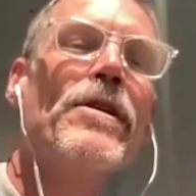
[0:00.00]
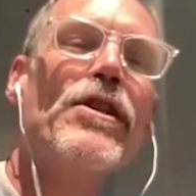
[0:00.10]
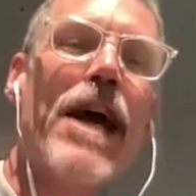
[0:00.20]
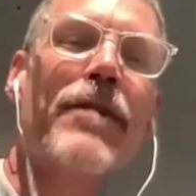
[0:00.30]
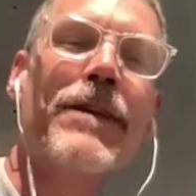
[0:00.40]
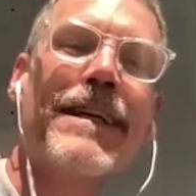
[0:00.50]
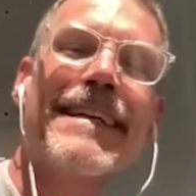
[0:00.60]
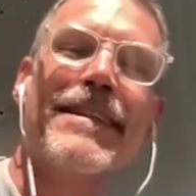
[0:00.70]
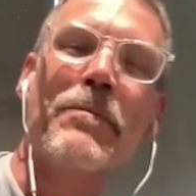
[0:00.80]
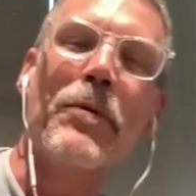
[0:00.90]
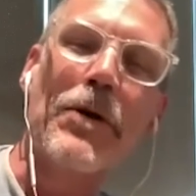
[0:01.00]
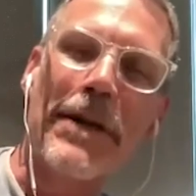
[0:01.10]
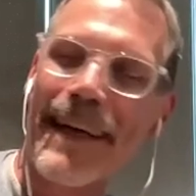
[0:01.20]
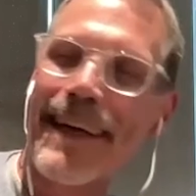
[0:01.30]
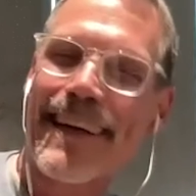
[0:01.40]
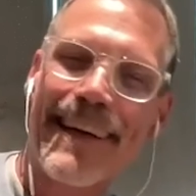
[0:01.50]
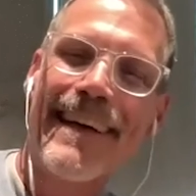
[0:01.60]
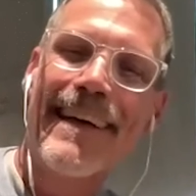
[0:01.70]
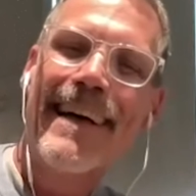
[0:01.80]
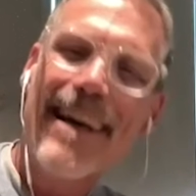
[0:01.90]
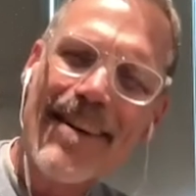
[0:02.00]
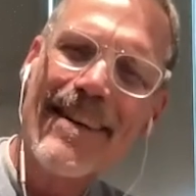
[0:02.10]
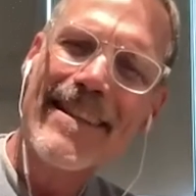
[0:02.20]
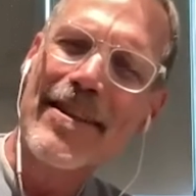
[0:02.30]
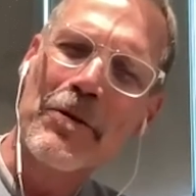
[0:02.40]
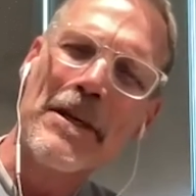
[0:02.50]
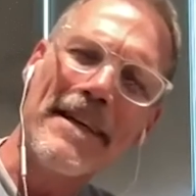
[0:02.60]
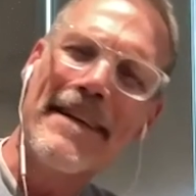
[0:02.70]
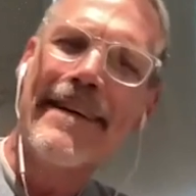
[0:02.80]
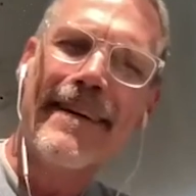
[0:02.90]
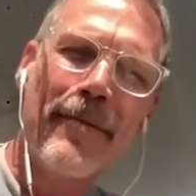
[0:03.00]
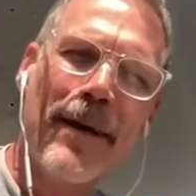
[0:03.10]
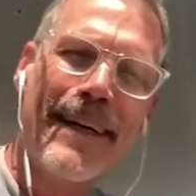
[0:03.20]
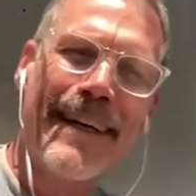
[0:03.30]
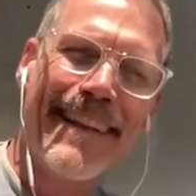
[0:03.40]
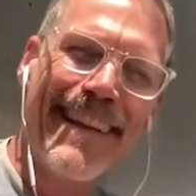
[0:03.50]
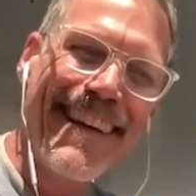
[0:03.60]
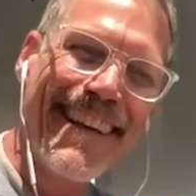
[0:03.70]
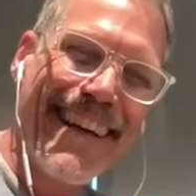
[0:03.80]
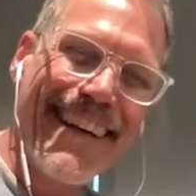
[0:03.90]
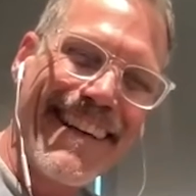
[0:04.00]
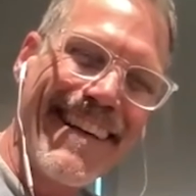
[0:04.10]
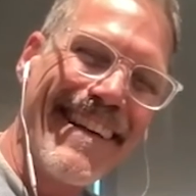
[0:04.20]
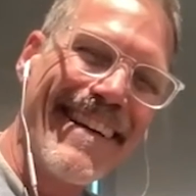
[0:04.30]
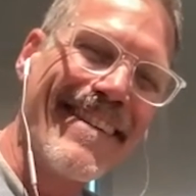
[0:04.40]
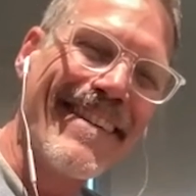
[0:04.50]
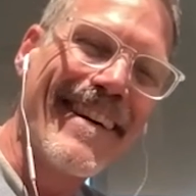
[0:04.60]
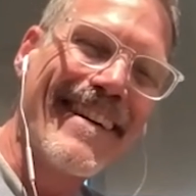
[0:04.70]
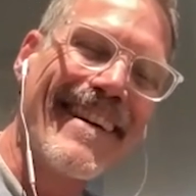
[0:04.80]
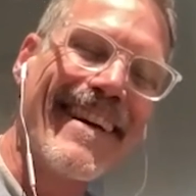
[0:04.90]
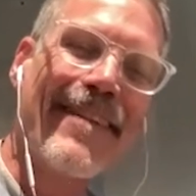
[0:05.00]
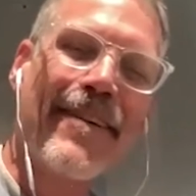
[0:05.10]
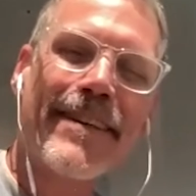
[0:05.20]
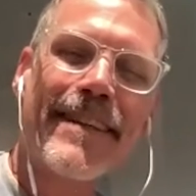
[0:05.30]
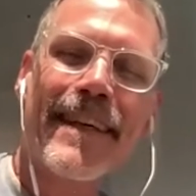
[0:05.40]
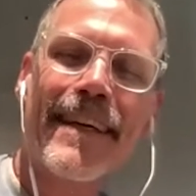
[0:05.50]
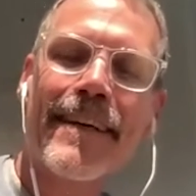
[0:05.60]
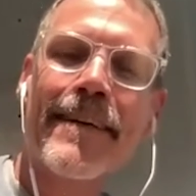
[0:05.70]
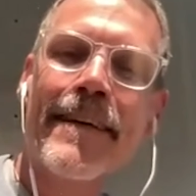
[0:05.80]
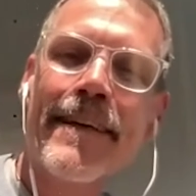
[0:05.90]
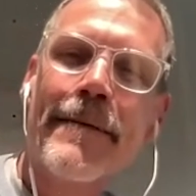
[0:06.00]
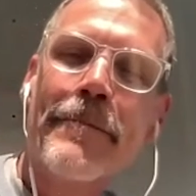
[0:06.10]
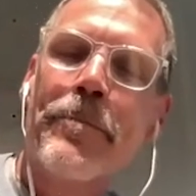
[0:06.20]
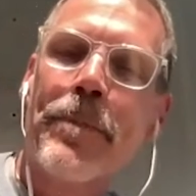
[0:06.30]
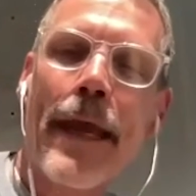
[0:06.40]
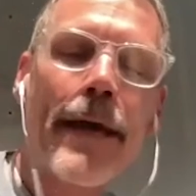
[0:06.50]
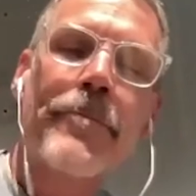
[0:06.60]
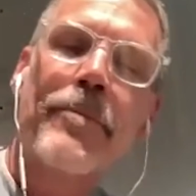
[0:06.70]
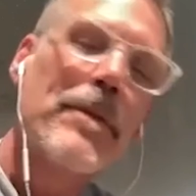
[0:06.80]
Generally, it's more like, oh, that's a great idea. Why didn't I think of that? I thought, yeah.